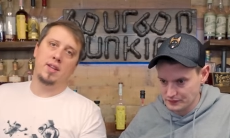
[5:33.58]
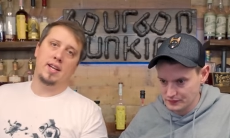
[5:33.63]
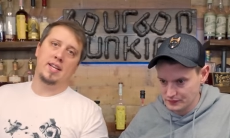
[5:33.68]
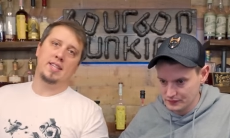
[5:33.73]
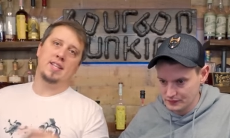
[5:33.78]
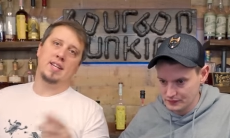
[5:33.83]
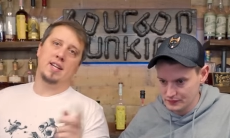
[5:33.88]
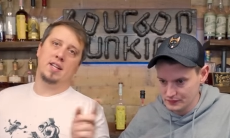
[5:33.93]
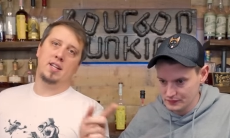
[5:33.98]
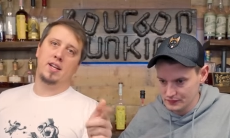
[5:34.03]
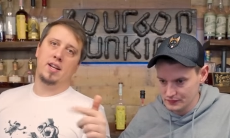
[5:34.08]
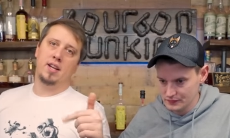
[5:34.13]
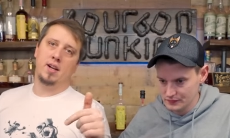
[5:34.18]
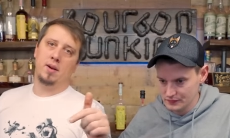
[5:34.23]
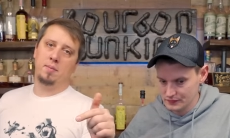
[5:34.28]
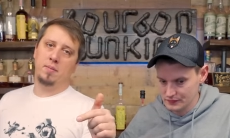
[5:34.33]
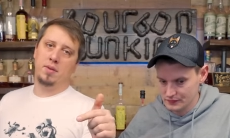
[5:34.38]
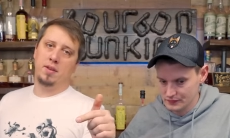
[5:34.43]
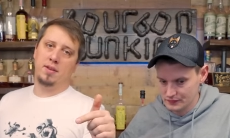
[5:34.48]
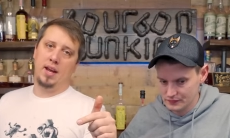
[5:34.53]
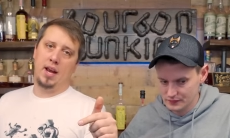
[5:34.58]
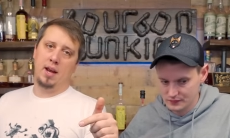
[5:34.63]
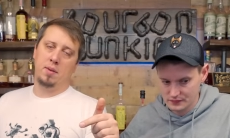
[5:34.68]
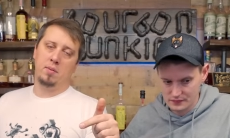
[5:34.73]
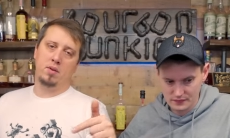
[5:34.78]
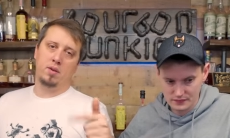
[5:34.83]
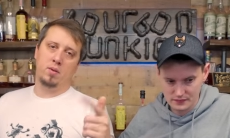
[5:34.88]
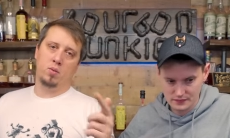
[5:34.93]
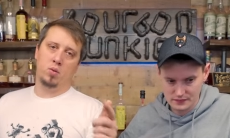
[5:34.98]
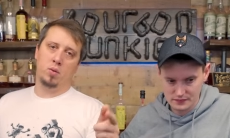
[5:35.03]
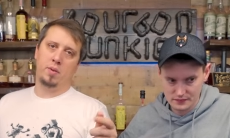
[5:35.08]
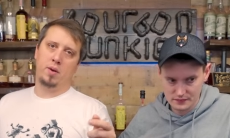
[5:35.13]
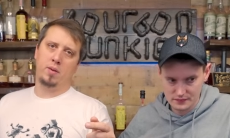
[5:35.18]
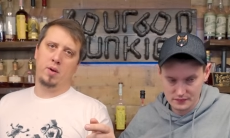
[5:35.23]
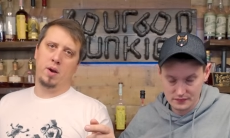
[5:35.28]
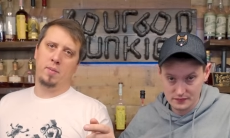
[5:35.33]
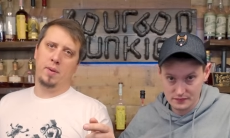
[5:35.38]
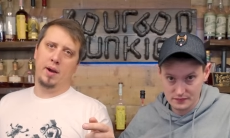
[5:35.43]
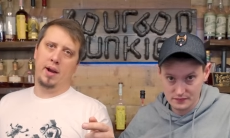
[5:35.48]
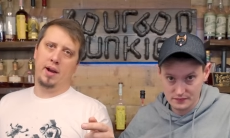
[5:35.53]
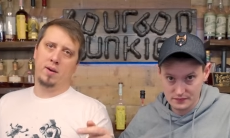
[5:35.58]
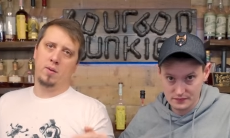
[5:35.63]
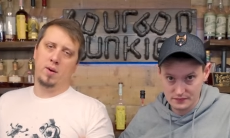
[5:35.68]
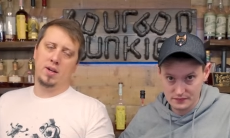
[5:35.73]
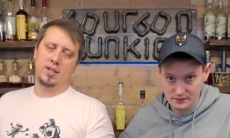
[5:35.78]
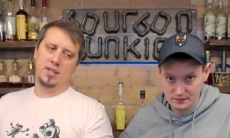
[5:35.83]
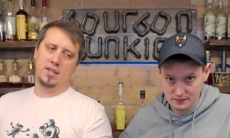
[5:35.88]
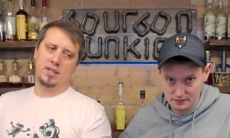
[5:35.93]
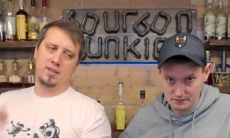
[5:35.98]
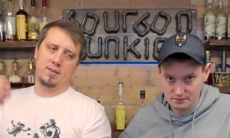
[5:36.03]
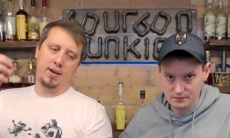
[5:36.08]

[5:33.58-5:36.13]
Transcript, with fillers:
Speaker 1: these and clean up the table, and we'll be right back. Watch this,